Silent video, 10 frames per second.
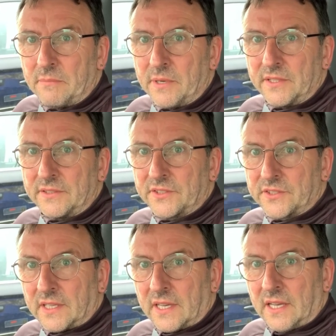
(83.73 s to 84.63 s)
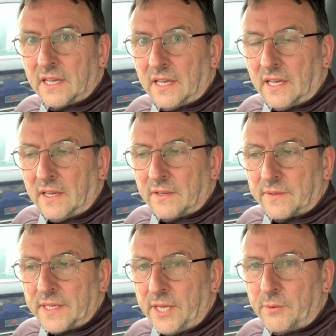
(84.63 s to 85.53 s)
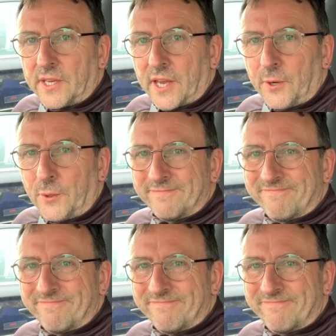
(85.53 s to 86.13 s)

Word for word: but here we go.